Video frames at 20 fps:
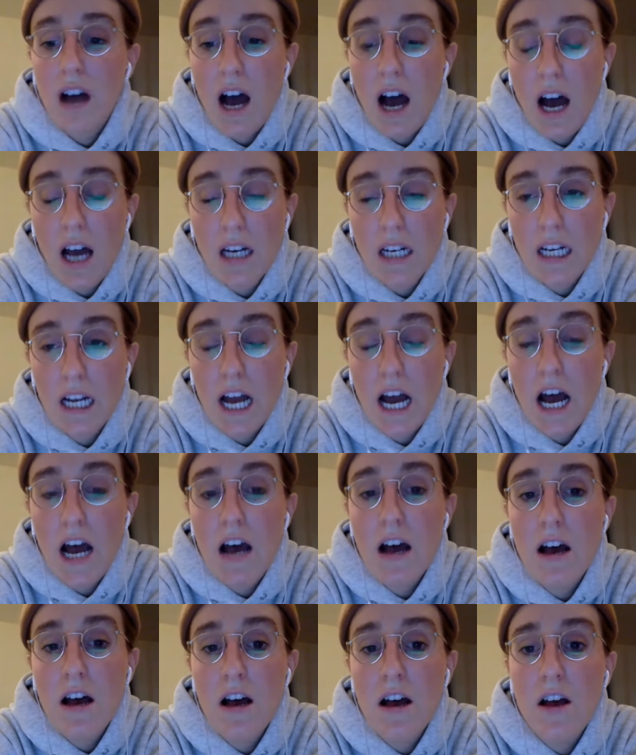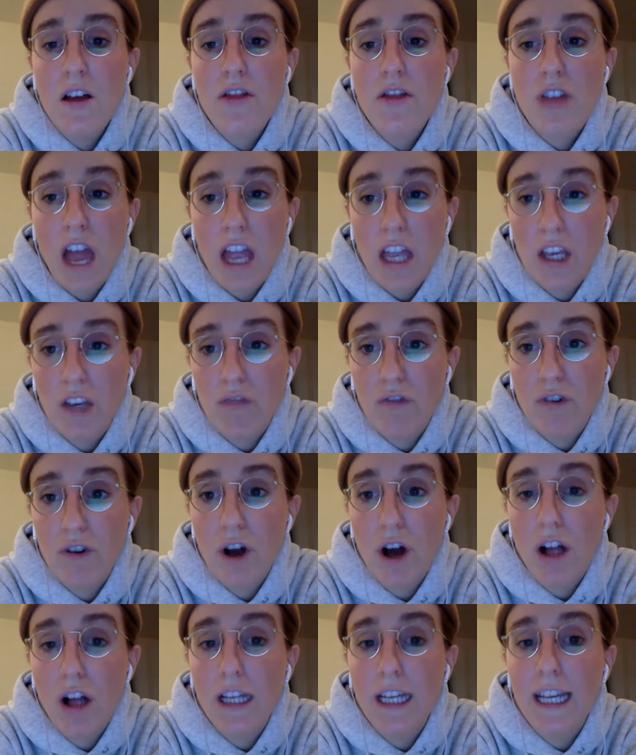Annika, thank you for
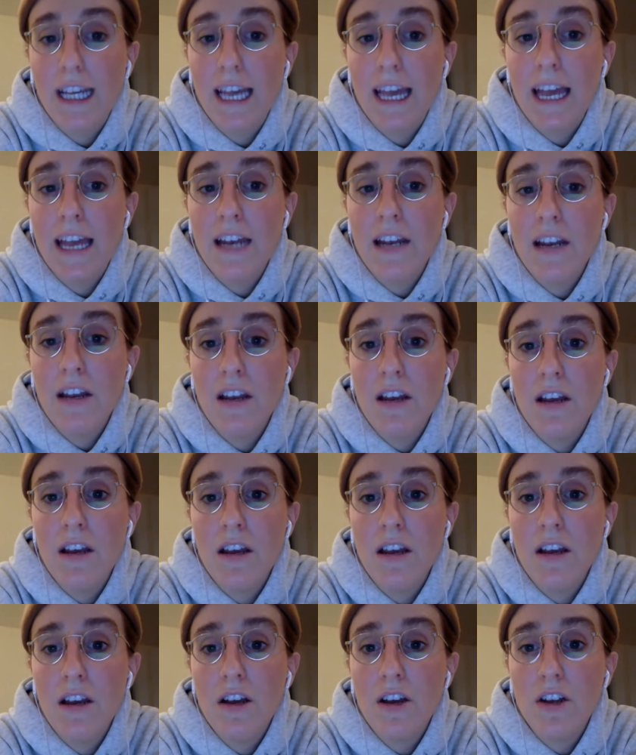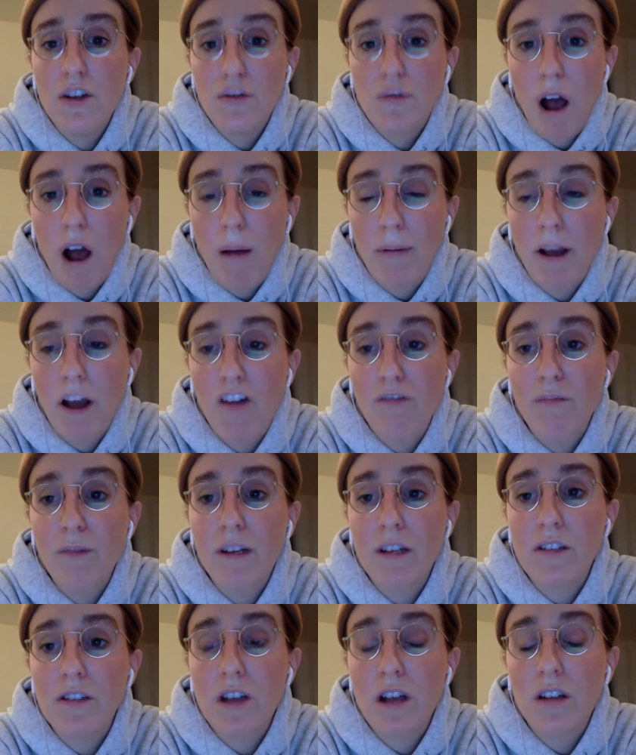calling in to Robbie
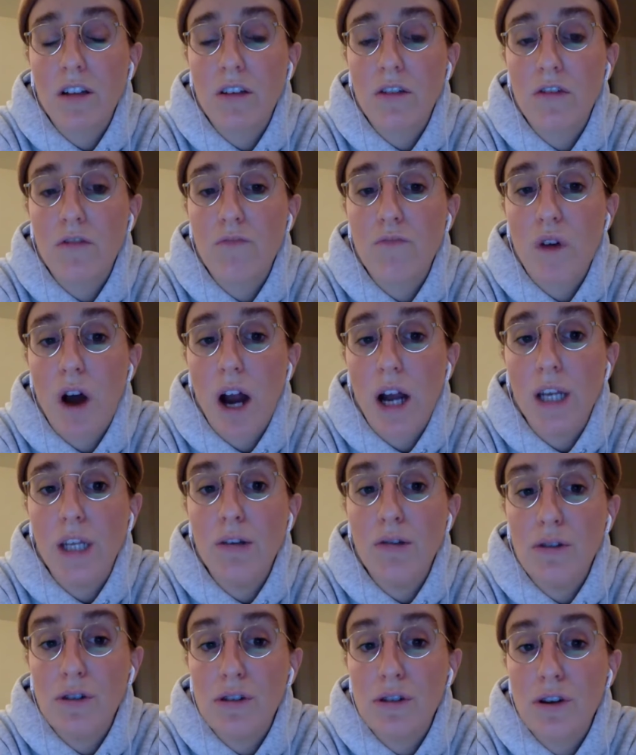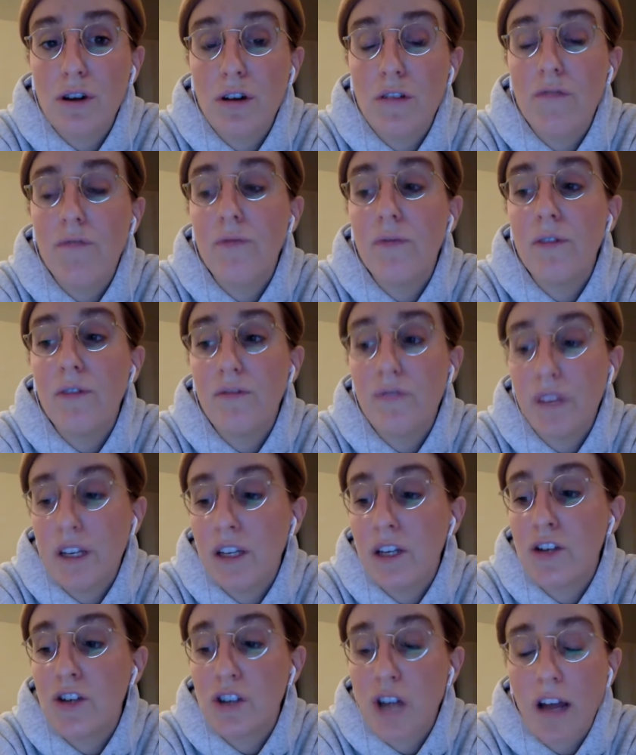Hoffman Consulting Group. Why do you deserve the
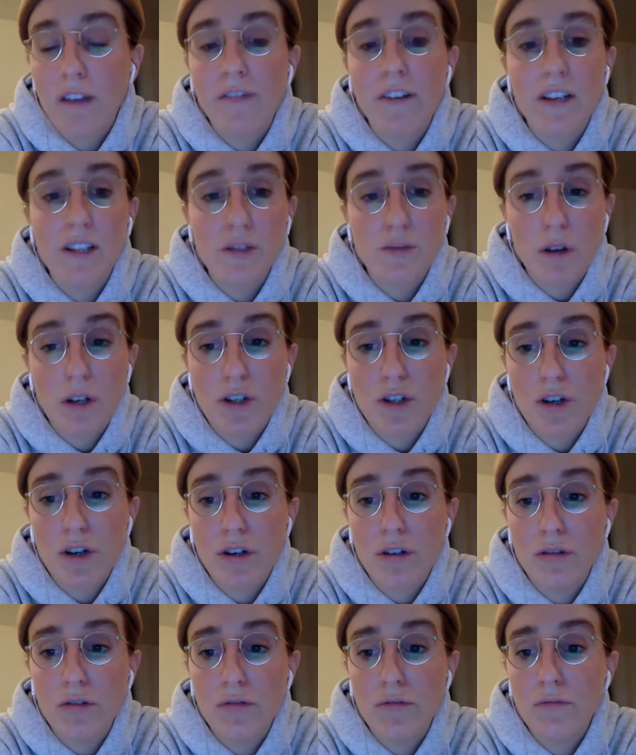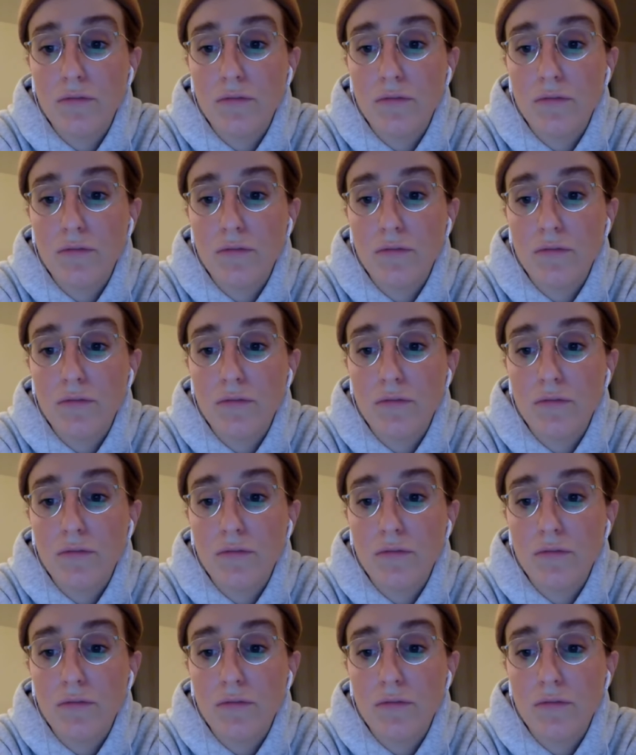vintage Dykevice sweatshirt?